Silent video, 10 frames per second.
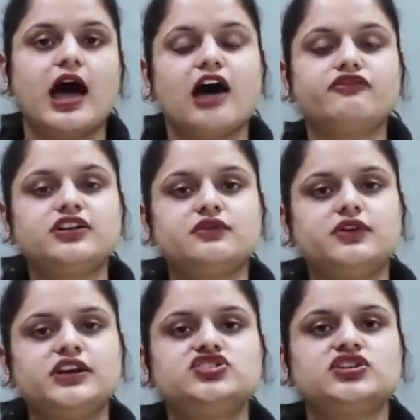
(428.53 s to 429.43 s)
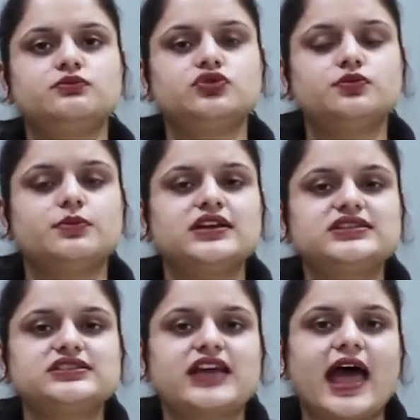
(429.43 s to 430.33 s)
After wheat germ, you
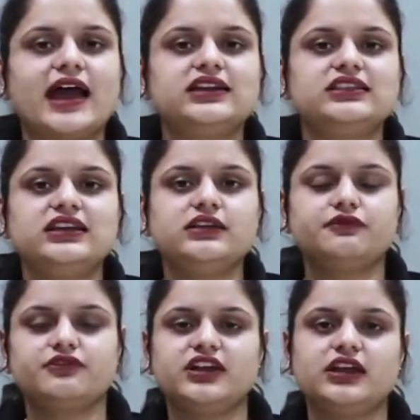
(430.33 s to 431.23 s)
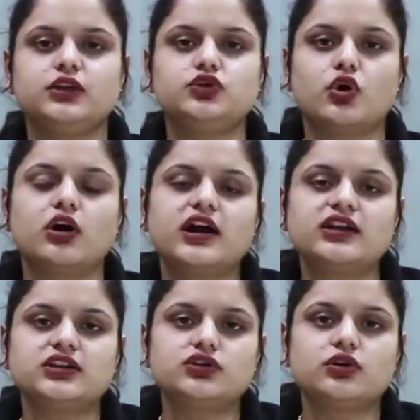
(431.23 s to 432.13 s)
must add the free
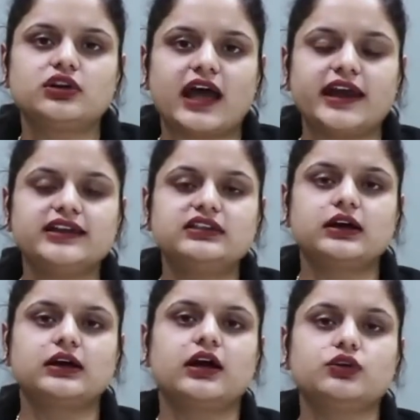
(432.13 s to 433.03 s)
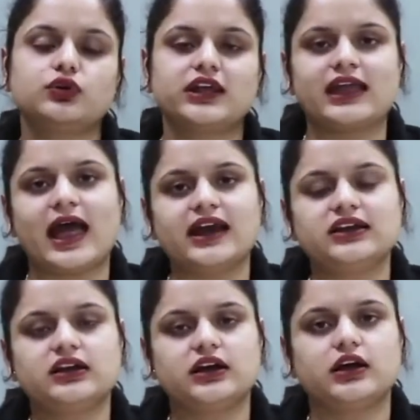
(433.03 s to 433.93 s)
yogurt in your diet. You can
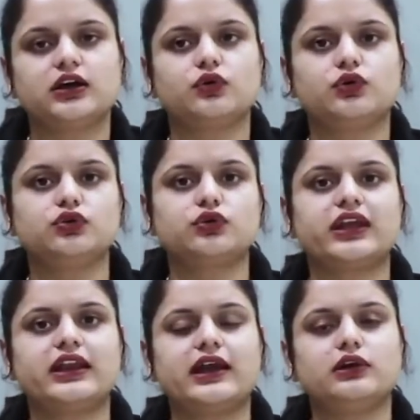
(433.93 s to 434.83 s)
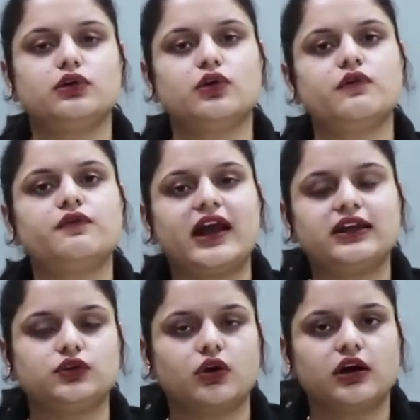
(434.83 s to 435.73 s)
add curd or you can add low
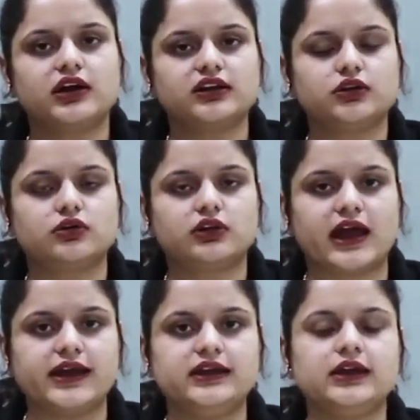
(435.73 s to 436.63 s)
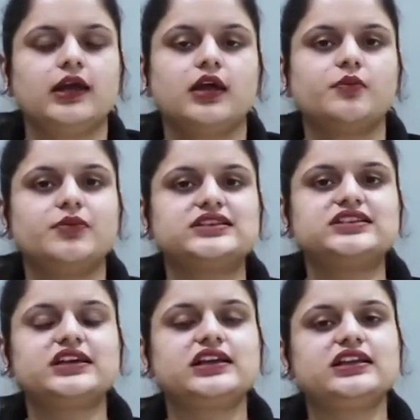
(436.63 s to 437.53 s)
fat yogurt in your diet.
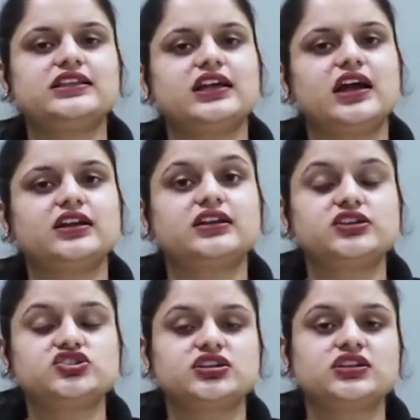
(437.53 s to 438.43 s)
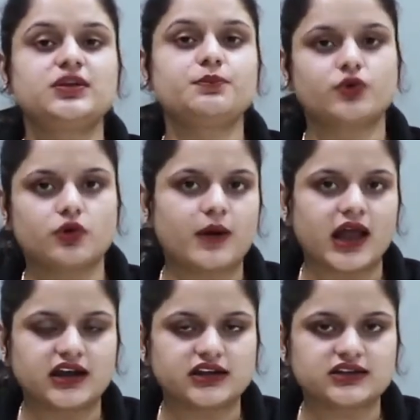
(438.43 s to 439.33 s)
Basically, they are rich in the
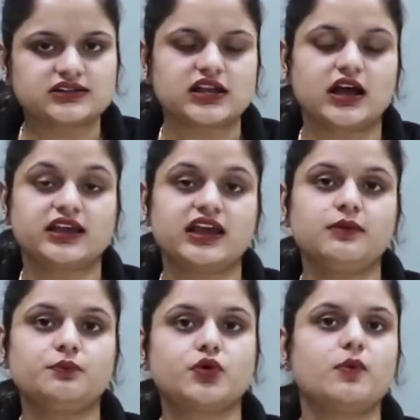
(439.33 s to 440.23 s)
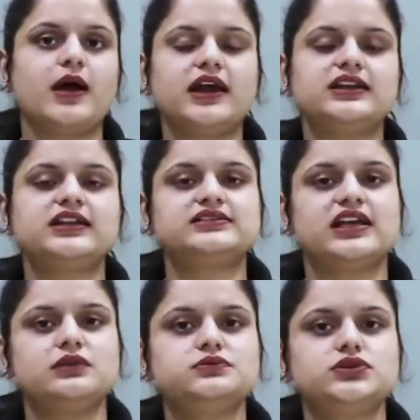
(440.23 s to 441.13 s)
probiotics. Again, probiotics
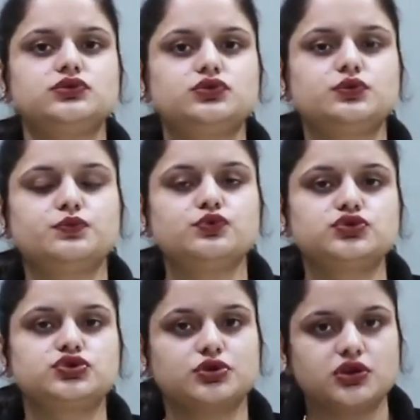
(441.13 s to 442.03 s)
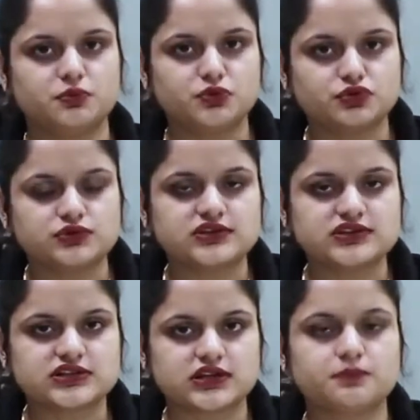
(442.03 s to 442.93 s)
helps you to boost your immune
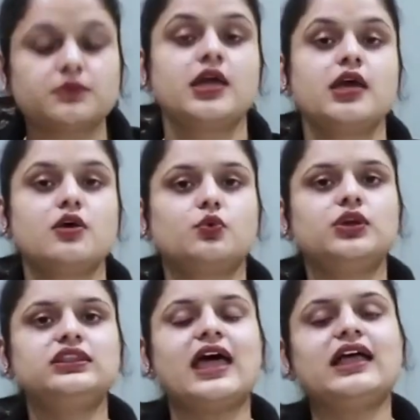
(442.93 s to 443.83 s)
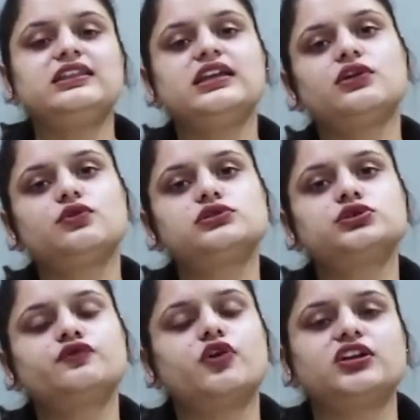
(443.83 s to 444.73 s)
system. With that, they are
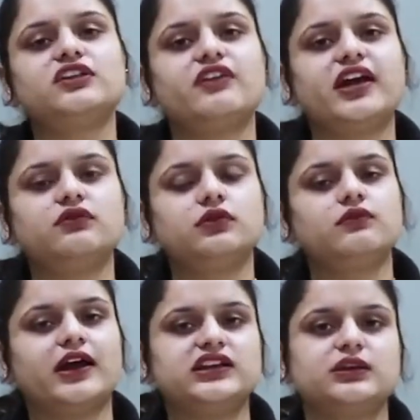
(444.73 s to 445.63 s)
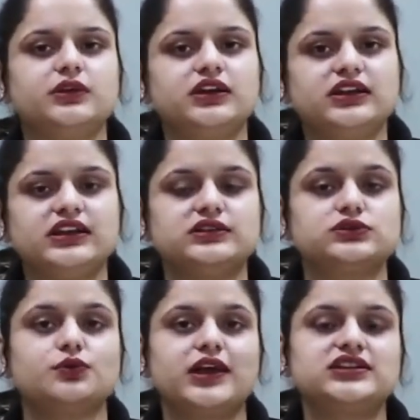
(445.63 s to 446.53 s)
also fortified with vitamin D.
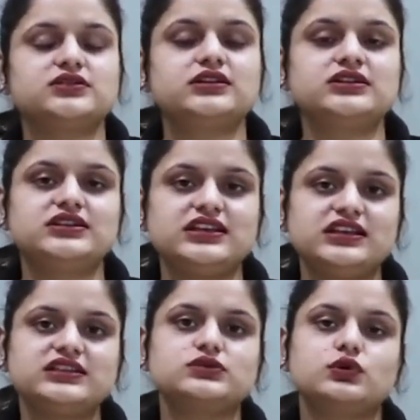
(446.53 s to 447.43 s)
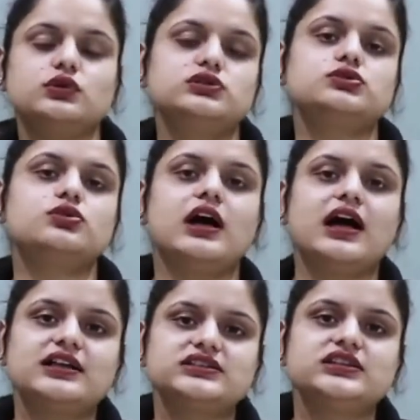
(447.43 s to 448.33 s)
So vitamin D is also
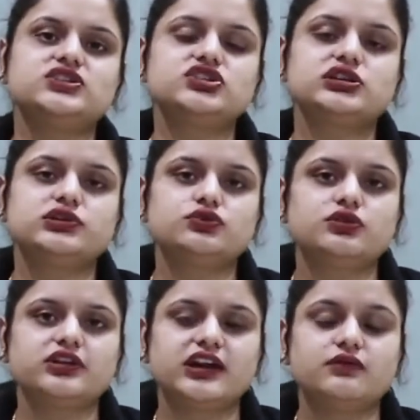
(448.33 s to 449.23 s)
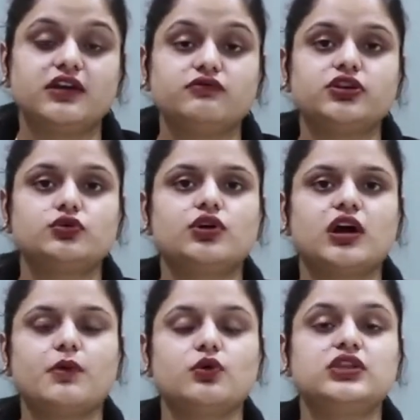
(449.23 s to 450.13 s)
an essential nutrient when we
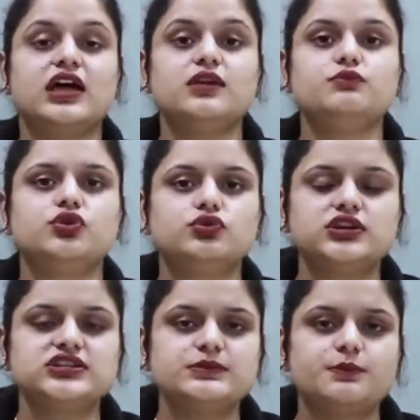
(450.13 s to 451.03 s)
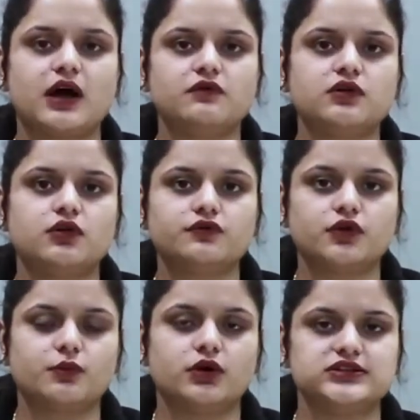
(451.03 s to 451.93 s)
talk about the immunity power of
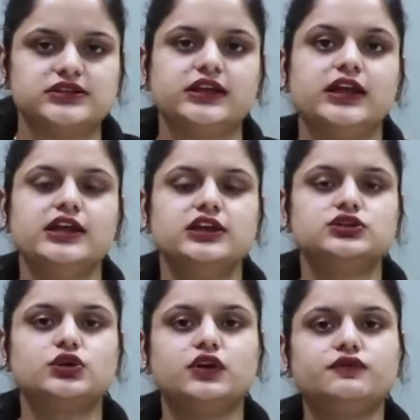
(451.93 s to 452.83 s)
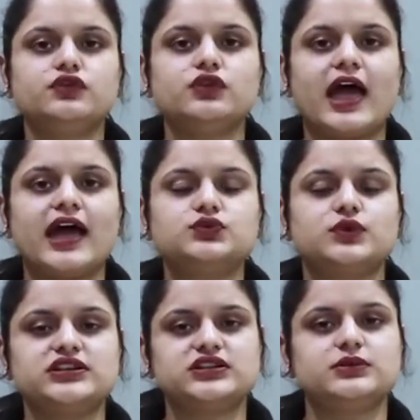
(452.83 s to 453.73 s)
your body. So if you add
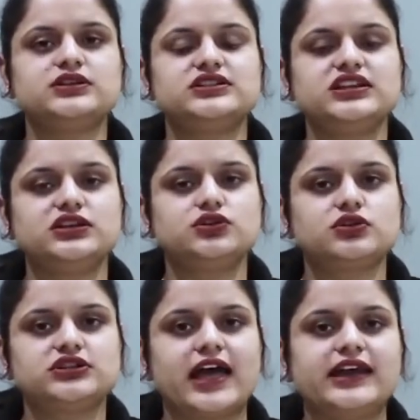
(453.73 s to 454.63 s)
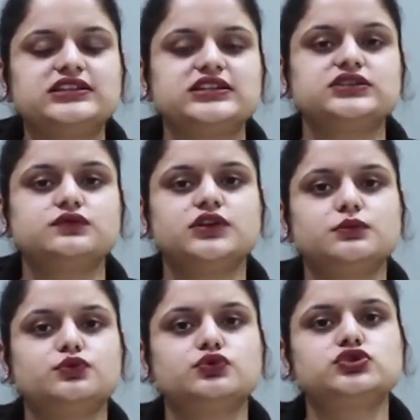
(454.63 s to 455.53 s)
vitamin D in your diet, it
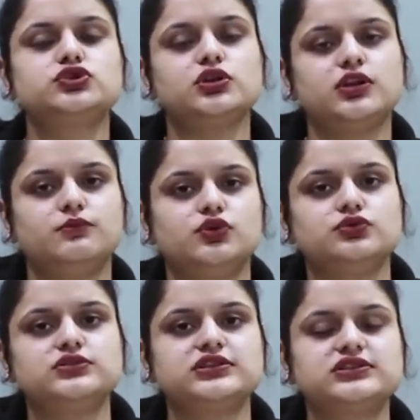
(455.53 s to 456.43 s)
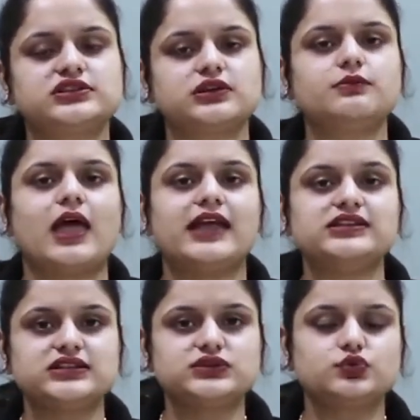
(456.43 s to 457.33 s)
will boost your immune system
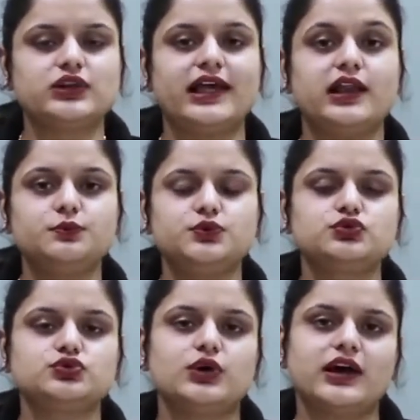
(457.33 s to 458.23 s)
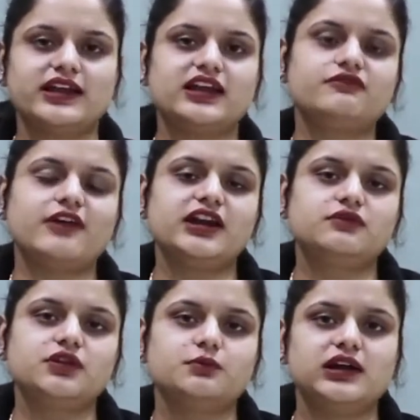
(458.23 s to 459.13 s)
and it will help you to again
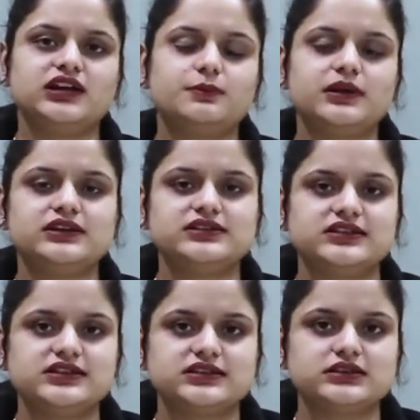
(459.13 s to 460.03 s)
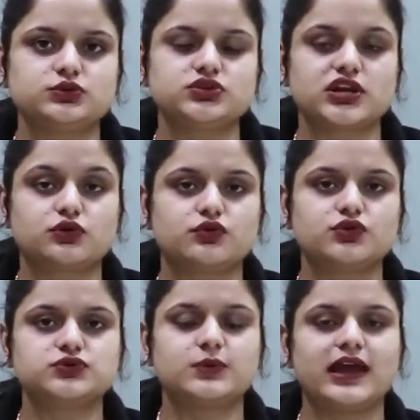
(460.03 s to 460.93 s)
fight with multiple diseases which are
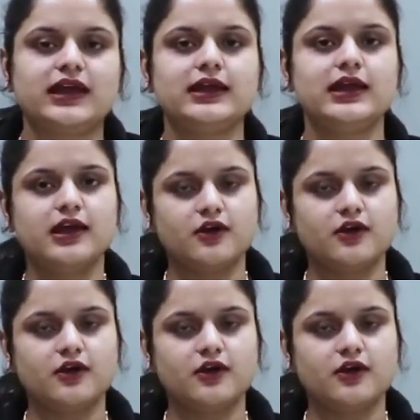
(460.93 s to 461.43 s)
caused by